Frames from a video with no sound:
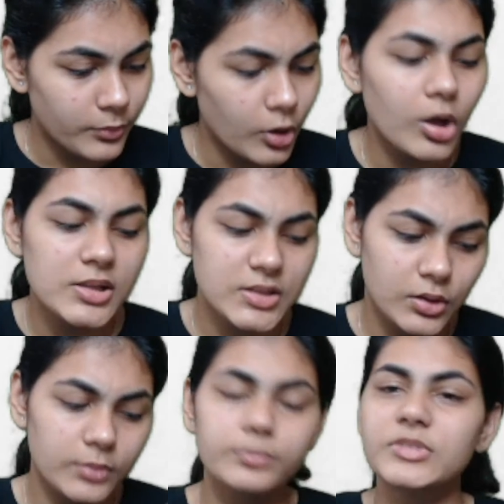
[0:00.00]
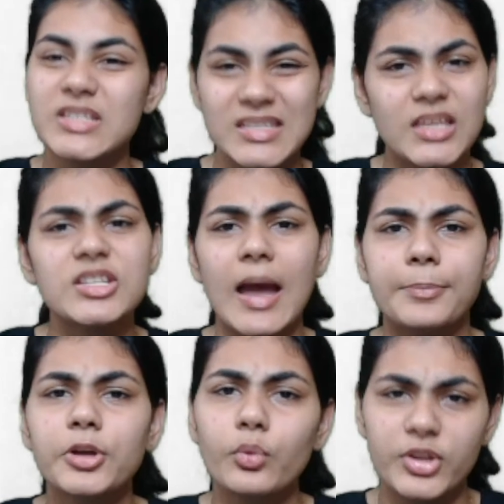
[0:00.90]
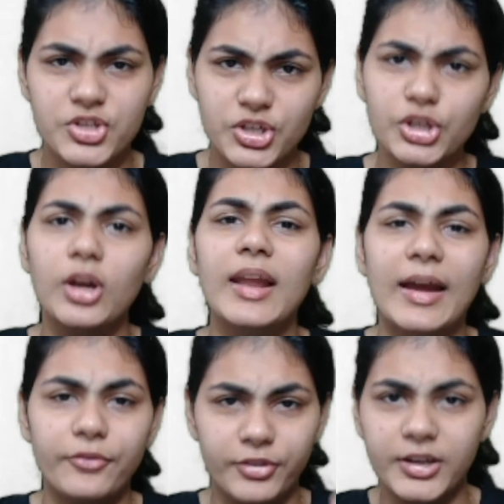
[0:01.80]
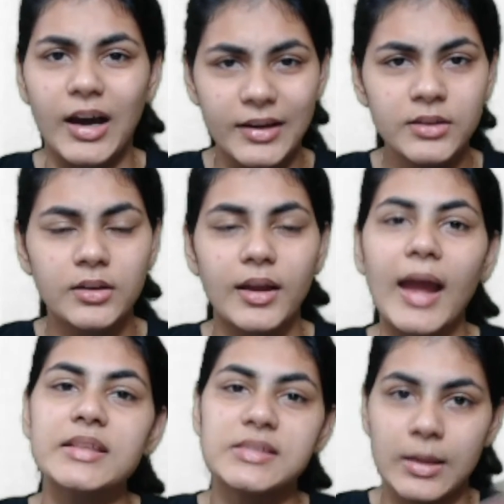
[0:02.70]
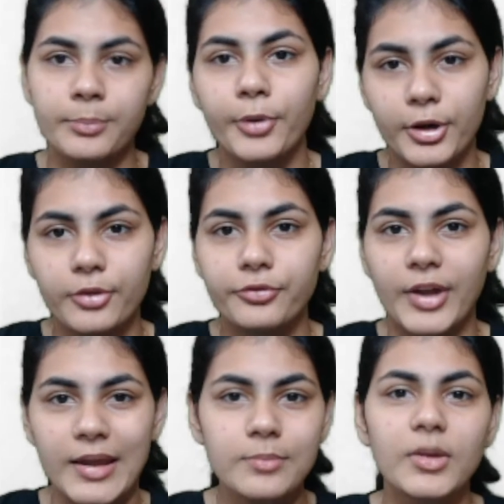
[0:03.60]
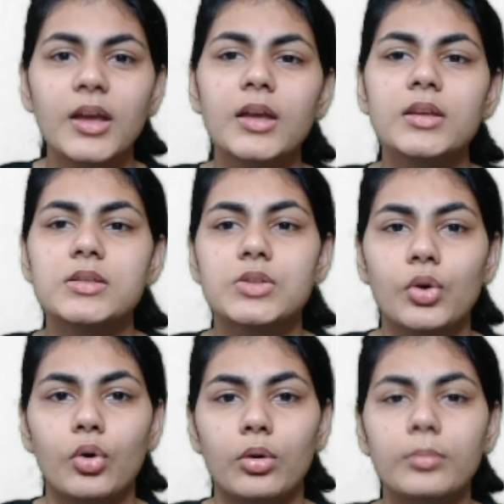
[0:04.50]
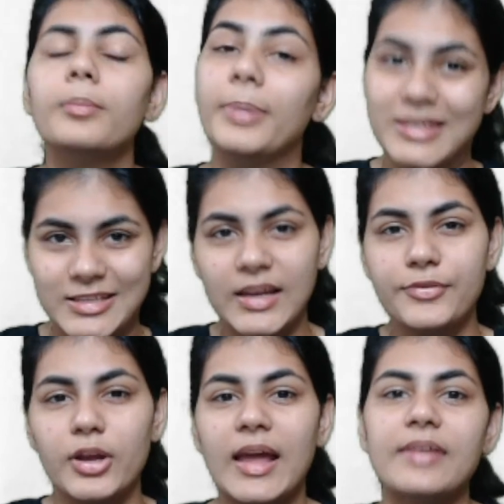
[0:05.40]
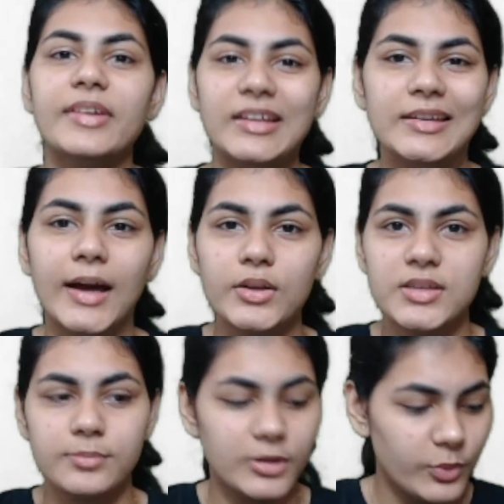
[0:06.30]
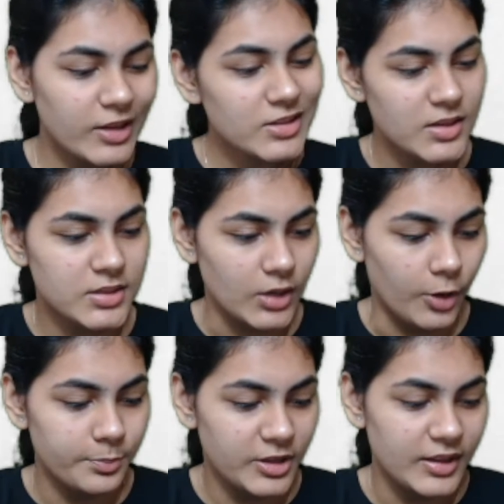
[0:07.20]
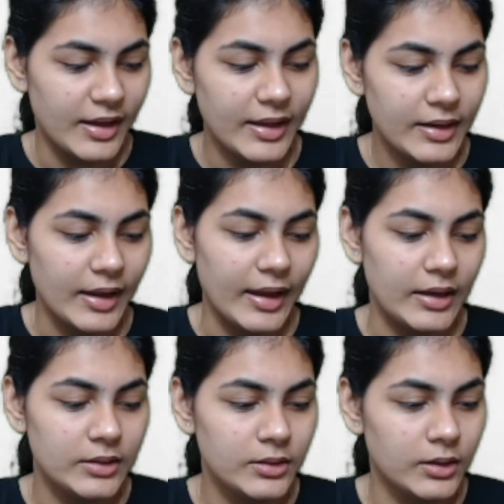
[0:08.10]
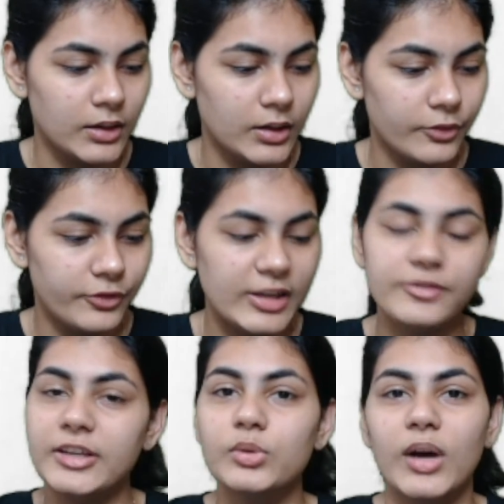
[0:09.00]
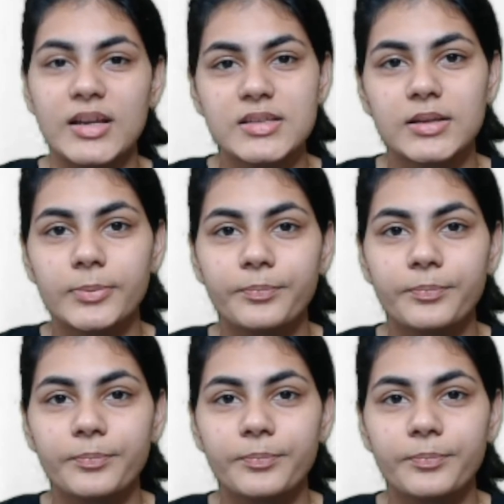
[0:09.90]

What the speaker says: Also, this is the chapter which y'all have done at some point of time. So, but still, if y'all have any doubts in between, just stop me there and feel free to ask.